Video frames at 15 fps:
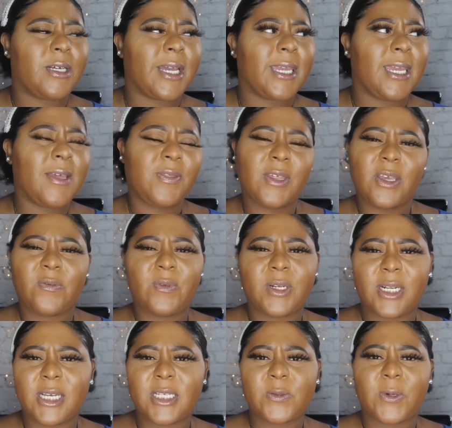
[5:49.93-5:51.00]
I can't think of what
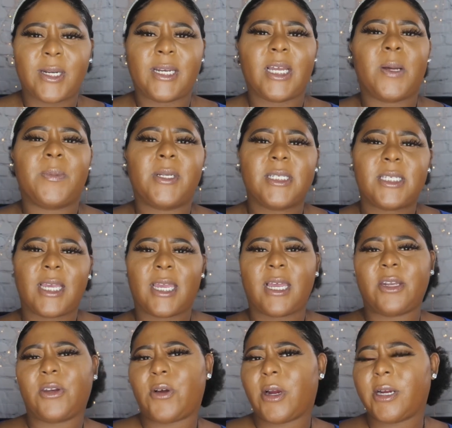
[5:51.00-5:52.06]
it is right now, but it's like a
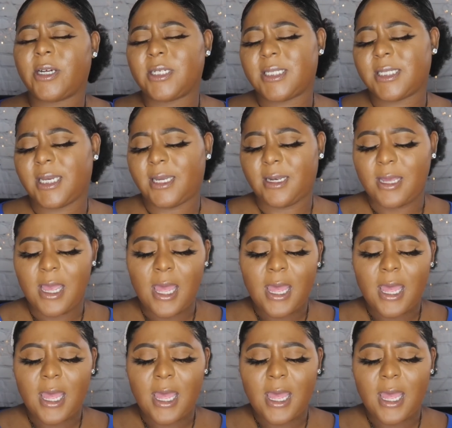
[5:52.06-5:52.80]
darker scent.